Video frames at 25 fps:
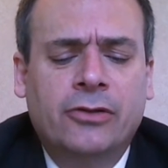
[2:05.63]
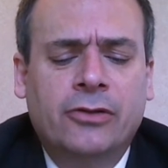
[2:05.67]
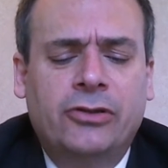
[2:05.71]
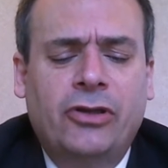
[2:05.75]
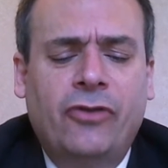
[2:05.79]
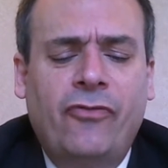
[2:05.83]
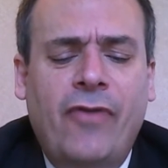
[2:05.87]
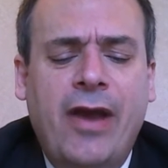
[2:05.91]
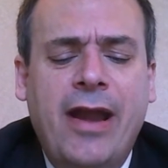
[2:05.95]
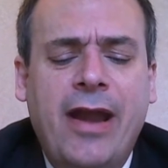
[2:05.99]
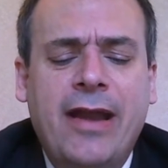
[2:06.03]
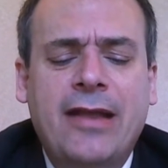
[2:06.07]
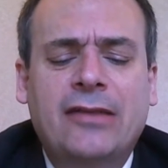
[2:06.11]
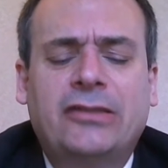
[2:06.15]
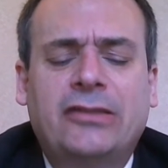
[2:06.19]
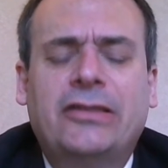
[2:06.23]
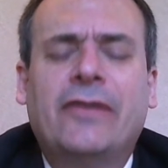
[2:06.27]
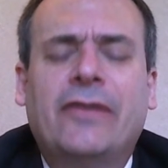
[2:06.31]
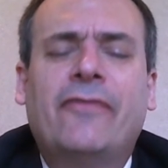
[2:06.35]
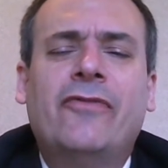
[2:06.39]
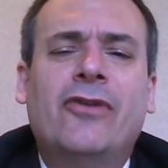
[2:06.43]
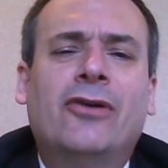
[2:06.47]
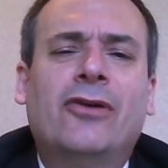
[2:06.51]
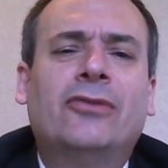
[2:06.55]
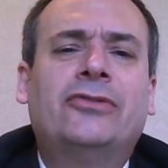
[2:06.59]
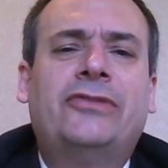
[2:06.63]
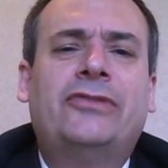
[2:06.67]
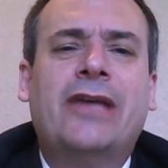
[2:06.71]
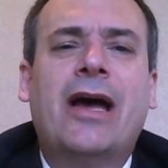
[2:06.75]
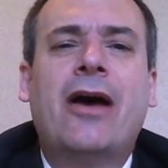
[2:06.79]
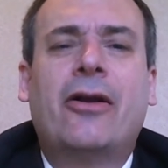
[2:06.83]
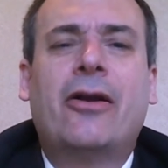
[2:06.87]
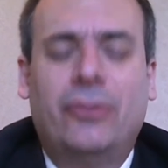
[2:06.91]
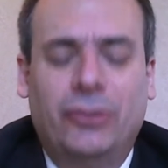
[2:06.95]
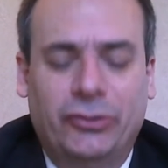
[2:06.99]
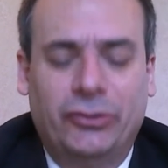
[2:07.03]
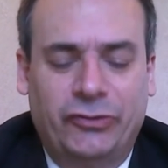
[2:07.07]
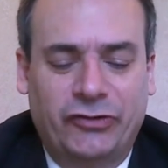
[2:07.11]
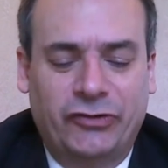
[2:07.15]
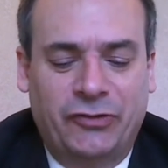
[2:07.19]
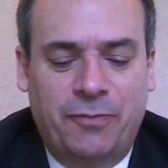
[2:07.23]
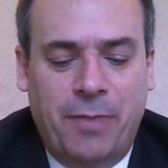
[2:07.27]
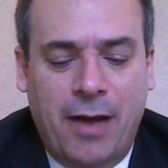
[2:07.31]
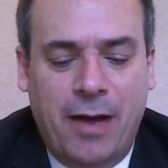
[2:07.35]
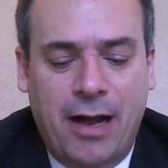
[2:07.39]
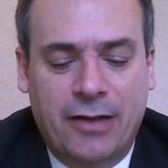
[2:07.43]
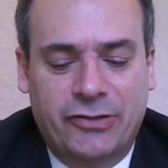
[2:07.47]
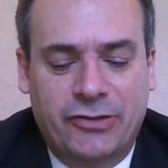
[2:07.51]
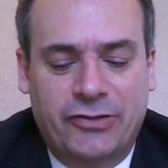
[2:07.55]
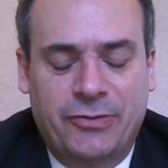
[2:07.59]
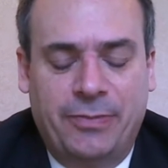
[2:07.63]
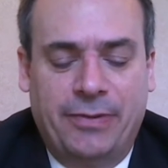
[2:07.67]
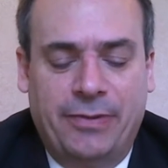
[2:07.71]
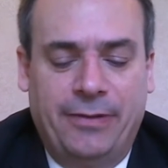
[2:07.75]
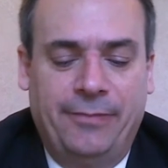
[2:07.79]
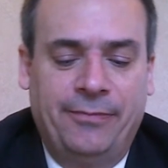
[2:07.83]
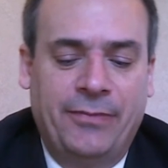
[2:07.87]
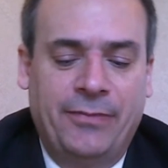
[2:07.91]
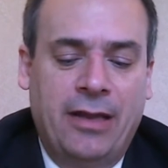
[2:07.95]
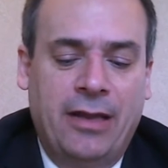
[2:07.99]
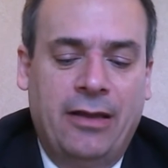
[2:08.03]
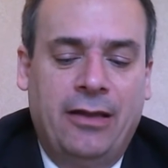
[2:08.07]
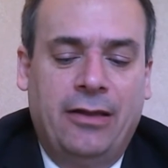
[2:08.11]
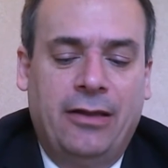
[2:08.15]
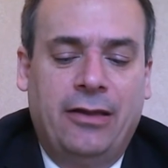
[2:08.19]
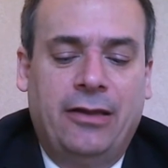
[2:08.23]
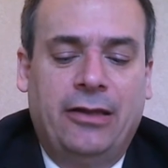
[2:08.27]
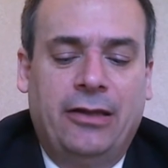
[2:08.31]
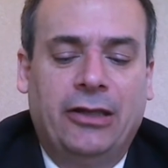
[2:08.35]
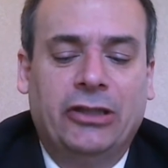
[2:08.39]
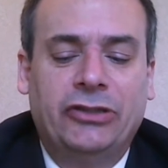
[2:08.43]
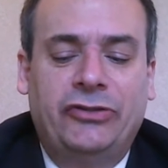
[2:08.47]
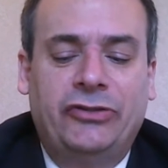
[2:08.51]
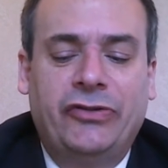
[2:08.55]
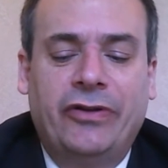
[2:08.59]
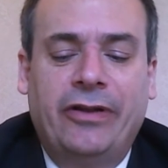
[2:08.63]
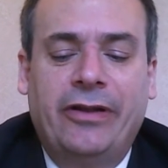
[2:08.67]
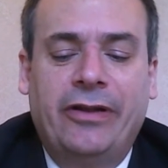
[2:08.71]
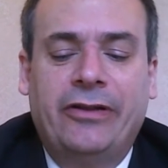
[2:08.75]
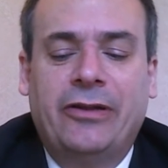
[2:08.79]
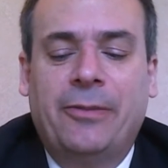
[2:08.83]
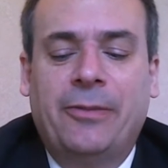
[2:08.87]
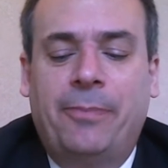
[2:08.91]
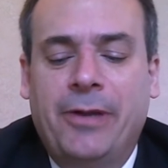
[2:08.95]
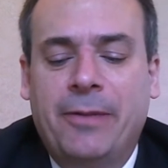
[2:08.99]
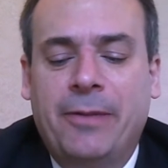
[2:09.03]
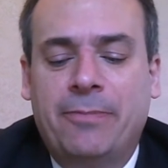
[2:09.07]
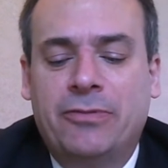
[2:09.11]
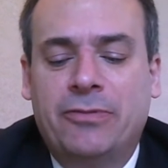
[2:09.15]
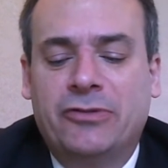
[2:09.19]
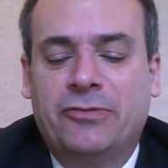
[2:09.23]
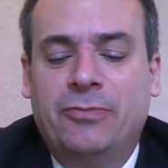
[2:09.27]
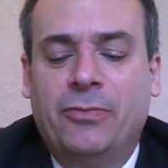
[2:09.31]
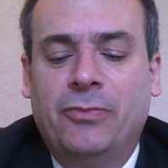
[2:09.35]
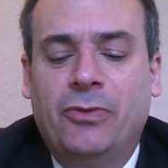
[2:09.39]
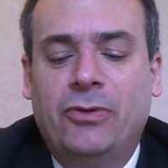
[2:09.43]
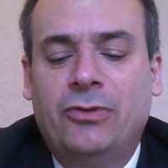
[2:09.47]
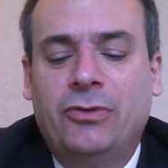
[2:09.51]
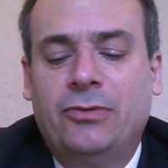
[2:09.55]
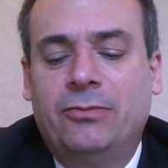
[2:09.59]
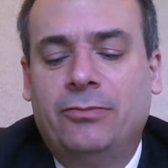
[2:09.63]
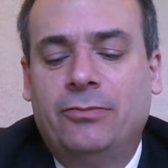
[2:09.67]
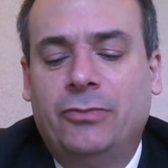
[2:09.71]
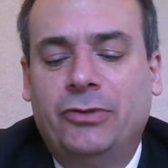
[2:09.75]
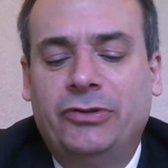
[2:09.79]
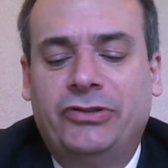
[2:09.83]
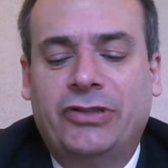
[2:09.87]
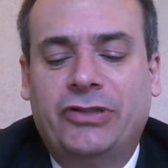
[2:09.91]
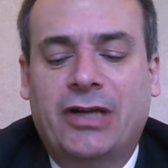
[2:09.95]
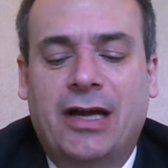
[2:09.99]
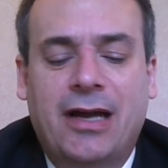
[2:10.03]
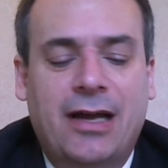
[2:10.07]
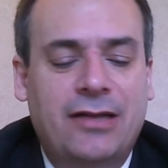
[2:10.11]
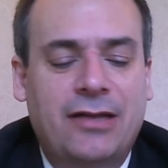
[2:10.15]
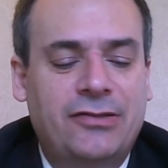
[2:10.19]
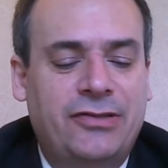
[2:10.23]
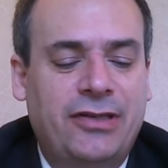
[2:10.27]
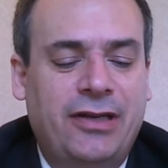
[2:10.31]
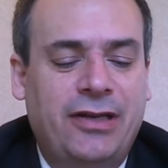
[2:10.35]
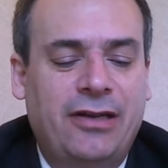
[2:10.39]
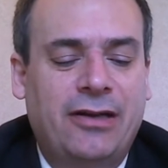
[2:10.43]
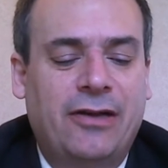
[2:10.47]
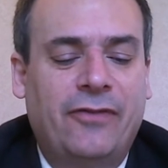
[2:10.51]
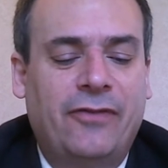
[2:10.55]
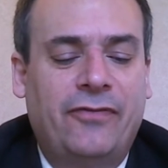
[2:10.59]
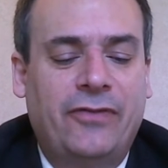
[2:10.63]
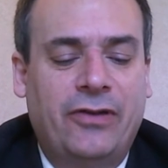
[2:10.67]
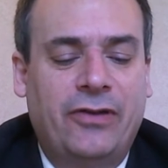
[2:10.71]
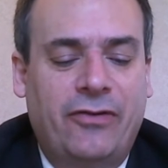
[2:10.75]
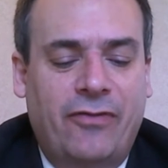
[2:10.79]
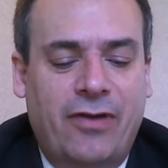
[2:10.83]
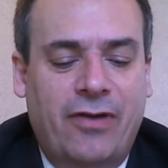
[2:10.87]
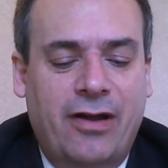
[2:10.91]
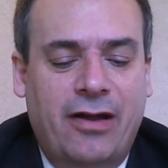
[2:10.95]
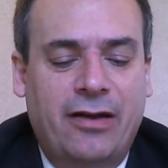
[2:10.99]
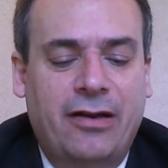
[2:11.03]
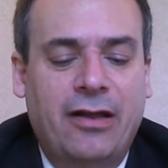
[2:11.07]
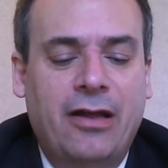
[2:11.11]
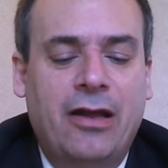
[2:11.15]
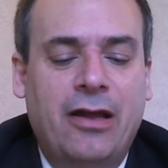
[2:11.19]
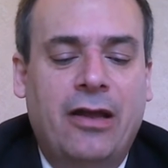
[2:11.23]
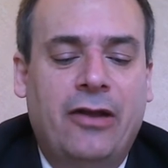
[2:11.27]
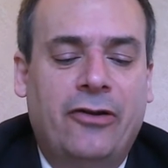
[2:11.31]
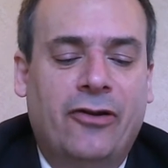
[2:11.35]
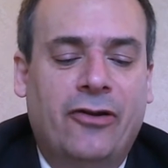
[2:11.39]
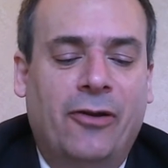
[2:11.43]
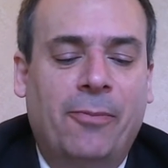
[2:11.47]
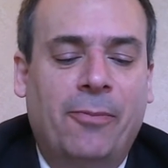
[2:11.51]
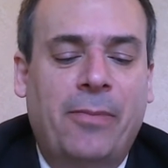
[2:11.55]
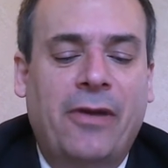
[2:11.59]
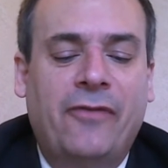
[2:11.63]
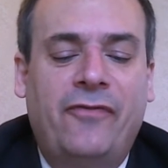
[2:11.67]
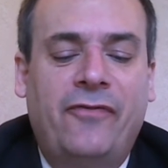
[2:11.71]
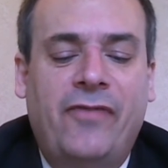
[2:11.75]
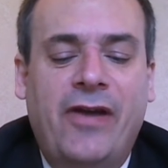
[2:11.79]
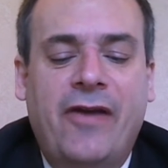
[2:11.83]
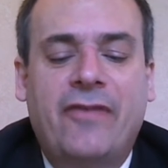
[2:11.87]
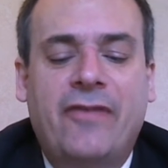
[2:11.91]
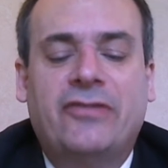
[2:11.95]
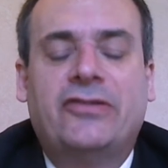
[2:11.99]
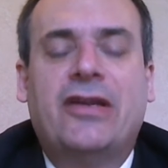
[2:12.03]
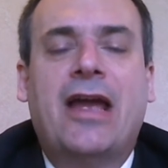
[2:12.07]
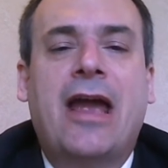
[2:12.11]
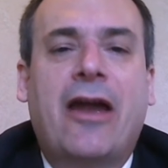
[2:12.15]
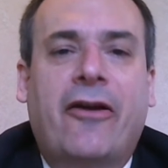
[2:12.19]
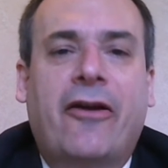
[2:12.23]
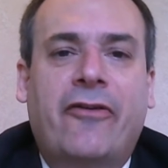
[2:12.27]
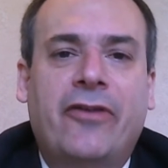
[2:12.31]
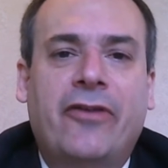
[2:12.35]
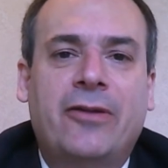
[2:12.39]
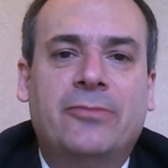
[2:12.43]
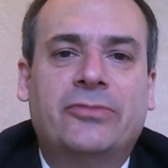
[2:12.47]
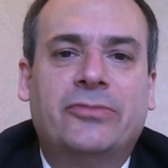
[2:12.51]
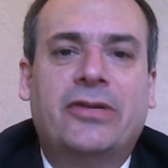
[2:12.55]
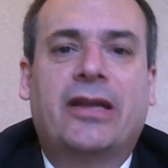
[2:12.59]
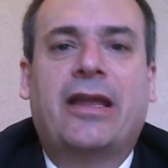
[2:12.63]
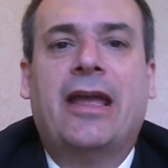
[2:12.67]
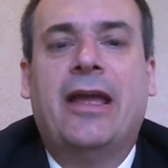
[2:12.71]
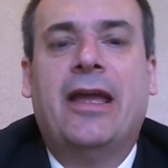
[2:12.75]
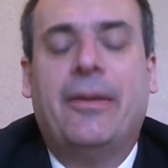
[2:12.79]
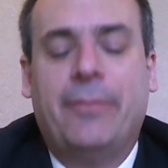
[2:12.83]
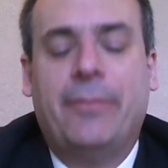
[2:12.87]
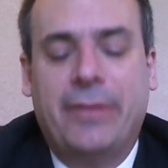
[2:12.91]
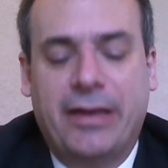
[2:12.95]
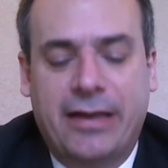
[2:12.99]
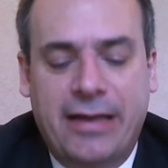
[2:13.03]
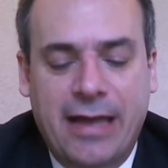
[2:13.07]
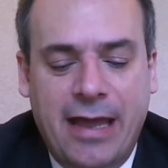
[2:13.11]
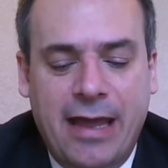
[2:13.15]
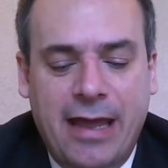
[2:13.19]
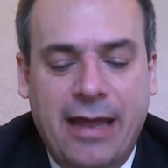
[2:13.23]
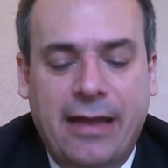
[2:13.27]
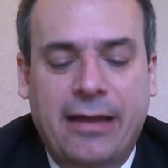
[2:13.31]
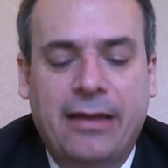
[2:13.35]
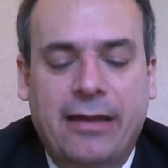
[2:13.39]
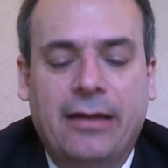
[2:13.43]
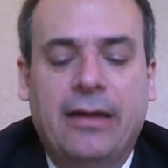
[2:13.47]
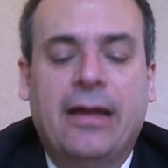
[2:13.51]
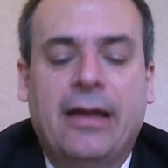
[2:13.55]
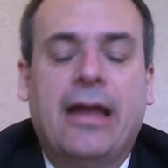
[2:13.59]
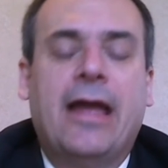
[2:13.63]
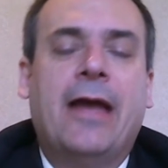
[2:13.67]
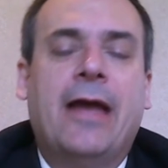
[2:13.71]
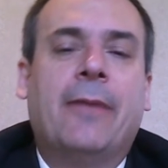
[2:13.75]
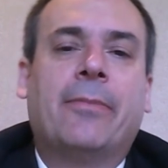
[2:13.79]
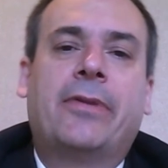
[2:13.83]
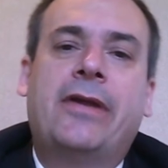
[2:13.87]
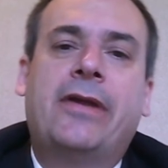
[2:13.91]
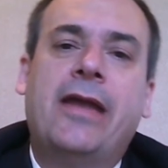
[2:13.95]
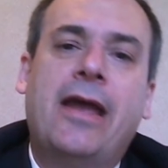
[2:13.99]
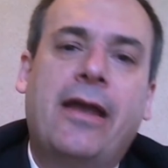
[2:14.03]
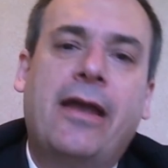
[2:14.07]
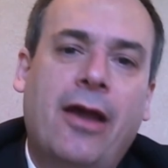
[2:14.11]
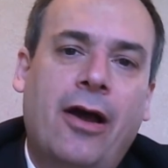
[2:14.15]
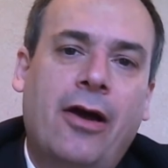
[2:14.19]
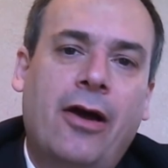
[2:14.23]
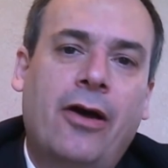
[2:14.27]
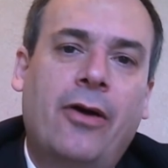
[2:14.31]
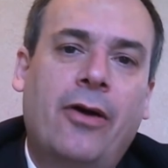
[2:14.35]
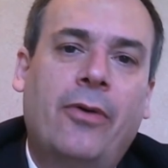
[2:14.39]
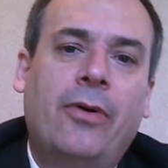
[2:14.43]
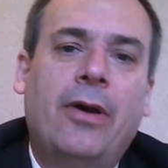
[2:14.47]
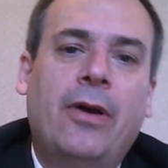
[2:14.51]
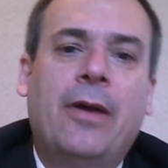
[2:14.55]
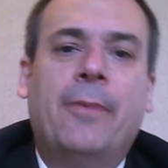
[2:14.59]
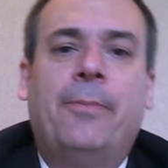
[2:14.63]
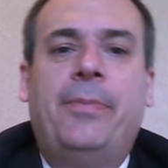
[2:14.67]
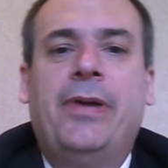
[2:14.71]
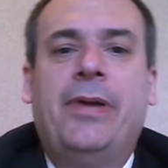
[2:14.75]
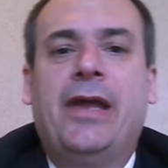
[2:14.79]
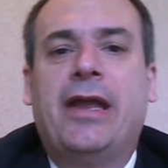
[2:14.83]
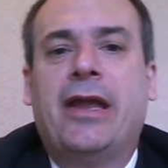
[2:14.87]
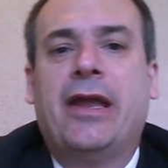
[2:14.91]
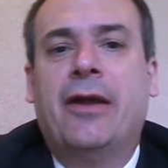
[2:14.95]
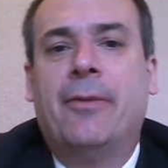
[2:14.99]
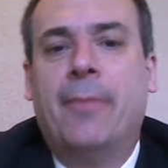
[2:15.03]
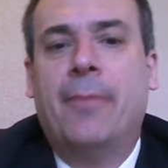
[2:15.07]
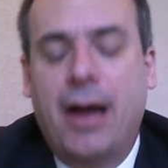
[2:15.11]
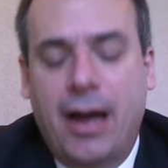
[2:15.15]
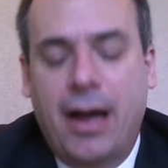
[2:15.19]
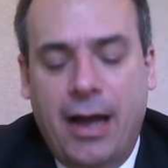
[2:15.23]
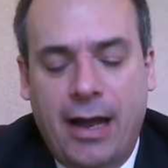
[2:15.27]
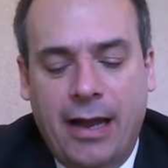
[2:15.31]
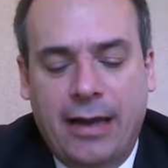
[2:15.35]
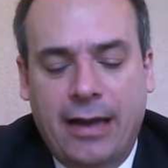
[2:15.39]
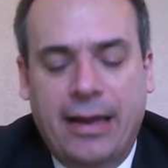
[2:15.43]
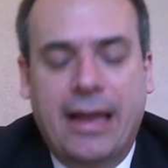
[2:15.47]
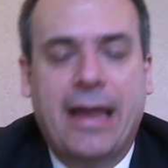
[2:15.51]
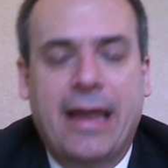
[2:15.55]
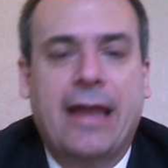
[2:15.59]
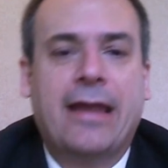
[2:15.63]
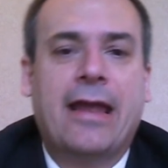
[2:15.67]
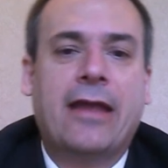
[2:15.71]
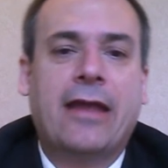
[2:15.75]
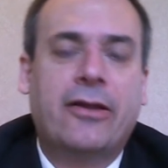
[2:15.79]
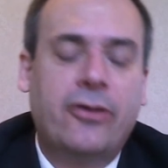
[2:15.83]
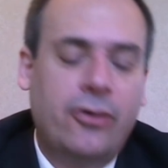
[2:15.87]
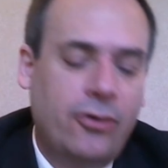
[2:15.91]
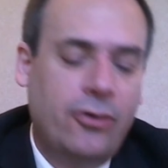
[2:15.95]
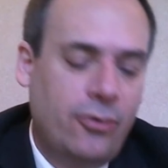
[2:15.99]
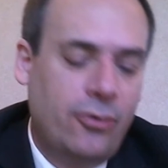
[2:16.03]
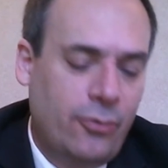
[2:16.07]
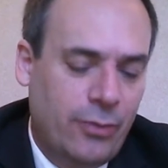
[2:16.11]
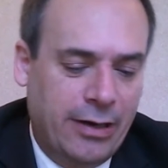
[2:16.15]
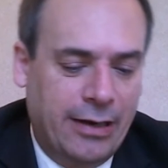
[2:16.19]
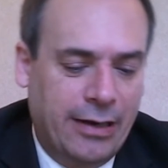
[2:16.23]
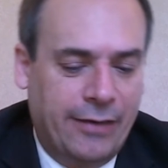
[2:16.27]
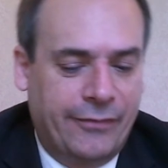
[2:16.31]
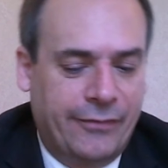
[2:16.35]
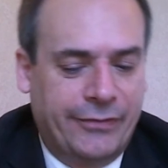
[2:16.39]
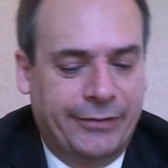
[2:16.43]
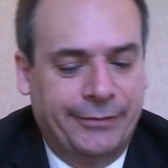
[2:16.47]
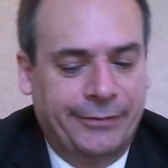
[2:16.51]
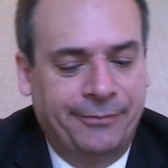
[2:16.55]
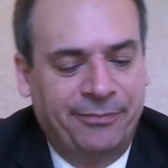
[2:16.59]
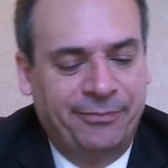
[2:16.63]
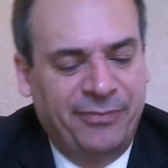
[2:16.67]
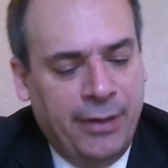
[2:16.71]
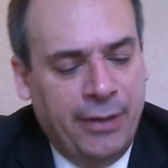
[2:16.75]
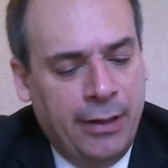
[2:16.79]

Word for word: The Iranians have no doubt who's responsible. Israel and the People's Mujahideen of Iran, known by various acronyms like MEK, MKO, PMI, AAU, whatever.